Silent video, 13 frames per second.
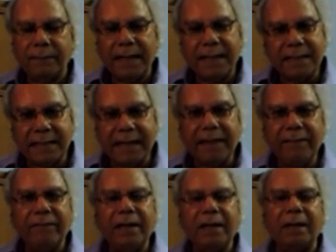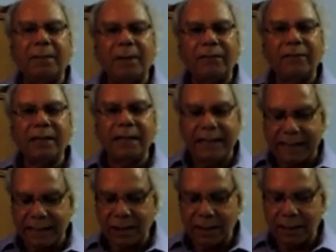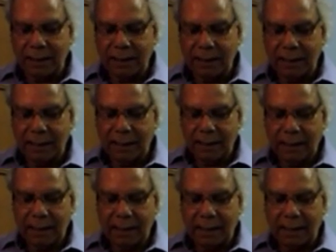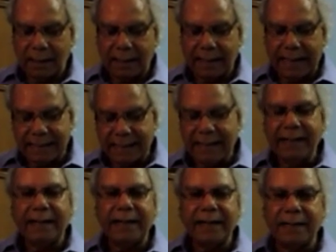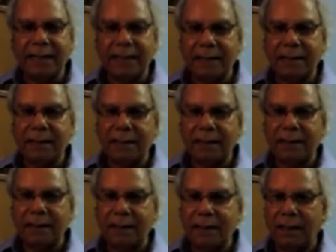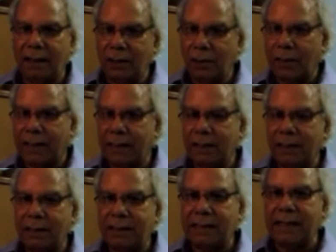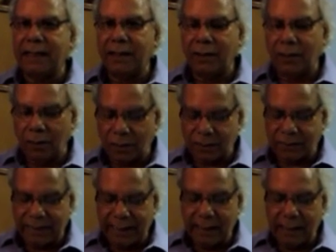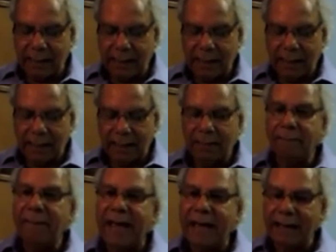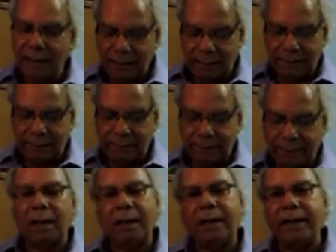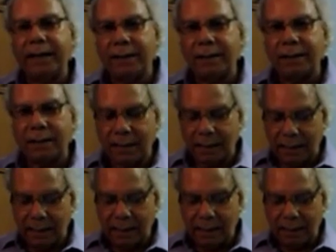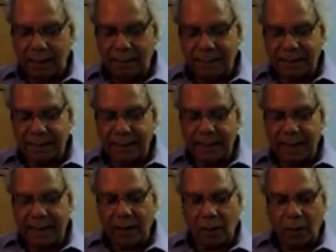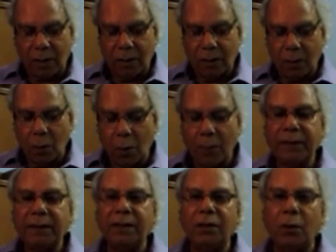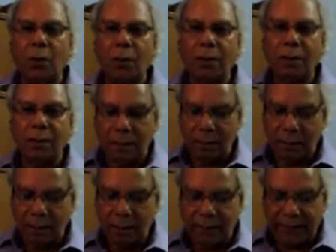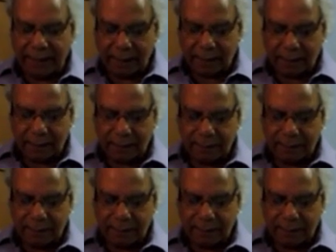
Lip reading: his name will come after the action, as indicated. You can see in your screen, man. Under it comes the dialogue, open the door quick.